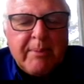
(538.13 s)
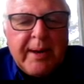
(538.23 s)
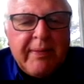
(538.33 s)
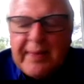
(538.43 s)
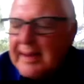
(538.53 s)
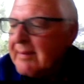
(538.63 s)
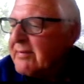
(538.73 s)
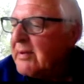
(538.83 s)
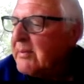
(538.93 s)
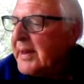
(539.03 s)
So many
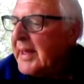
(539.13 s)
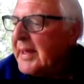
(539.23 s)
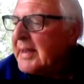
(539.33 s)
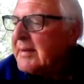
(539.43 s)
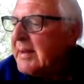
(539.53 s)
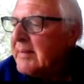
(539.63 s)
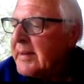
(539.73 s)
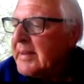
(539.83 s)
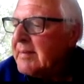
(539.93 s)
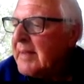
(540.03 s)
things, so many
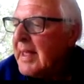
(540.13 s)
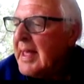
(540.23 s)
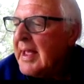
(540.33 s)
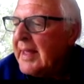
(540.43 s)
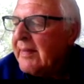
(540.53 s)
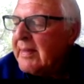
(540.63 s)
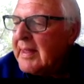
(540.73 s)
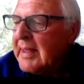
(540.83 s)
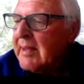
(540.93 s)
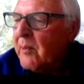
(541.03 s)
activities.
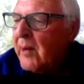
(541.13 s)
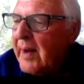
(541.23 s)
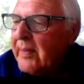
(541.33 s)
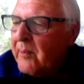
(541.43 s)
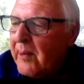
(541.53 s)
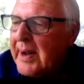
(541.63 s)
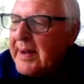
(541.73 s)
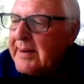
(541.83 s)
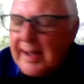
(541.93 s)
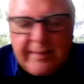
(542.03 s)
On the
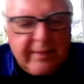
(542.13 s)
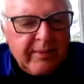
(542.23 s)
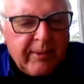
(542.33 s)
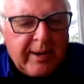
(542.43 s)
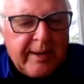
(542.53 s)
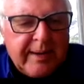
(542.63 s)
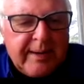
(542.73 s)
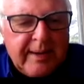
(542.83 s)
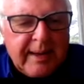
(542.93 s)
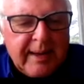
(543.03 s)
water, under the
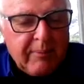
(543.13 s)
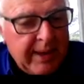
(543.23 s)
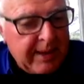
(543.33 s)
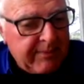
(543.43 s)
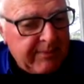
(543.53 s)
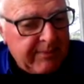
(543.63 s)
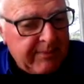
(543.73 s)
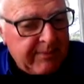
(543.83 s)
water, we have